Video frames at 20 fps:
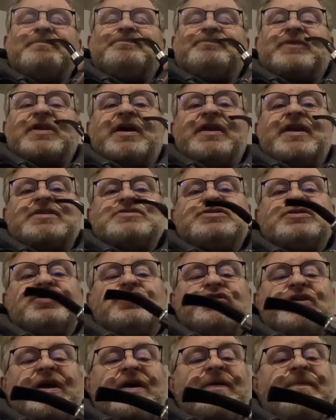And as you go
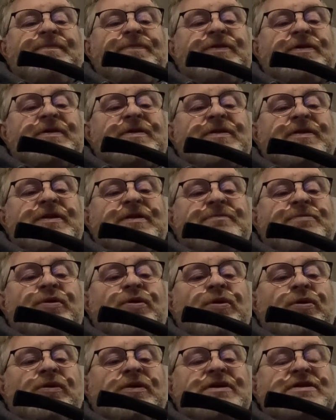down the
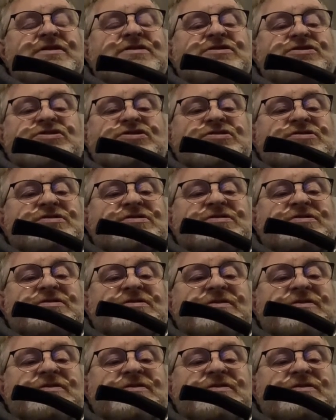bowl, it's just,